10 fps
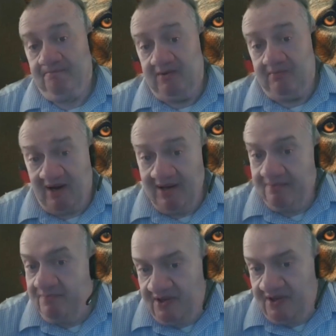In my
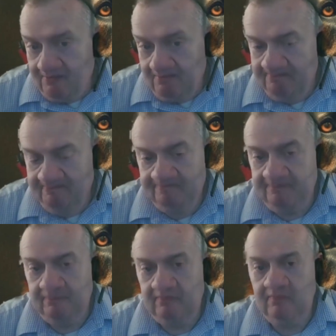opinion,
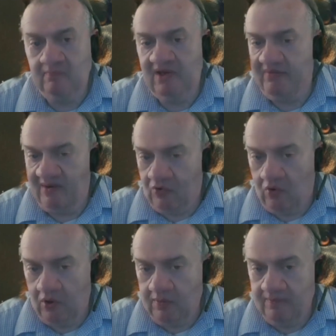maybe I'm
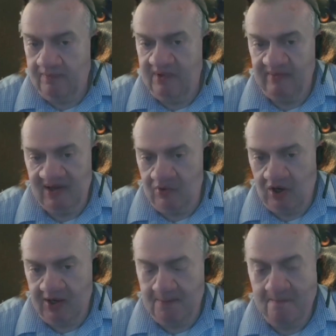wrong, maybe I'm
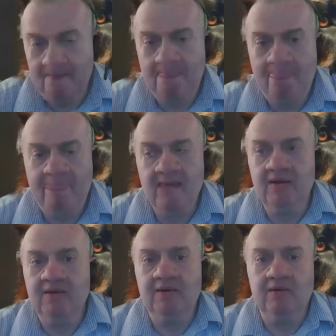right,
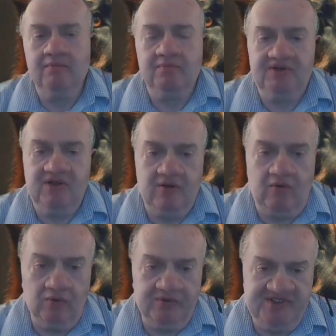but the
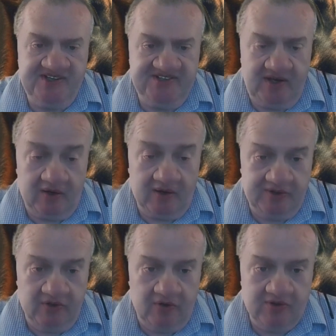old DDR
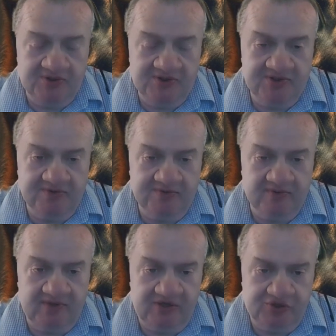dogs
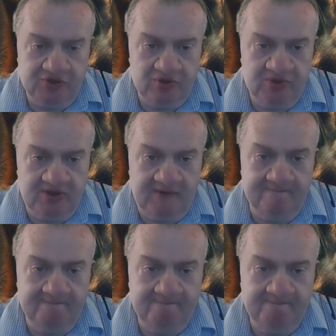from East Germany
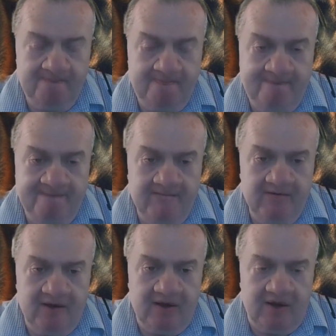
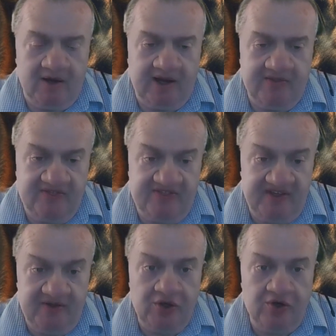had
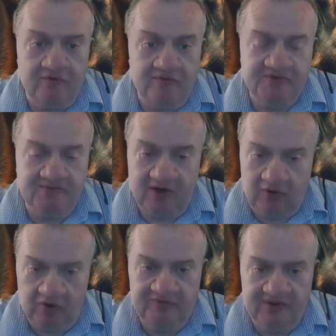thin nerves. Not
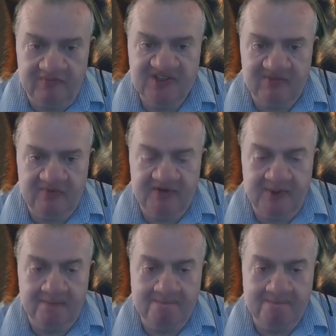all of them, some of them,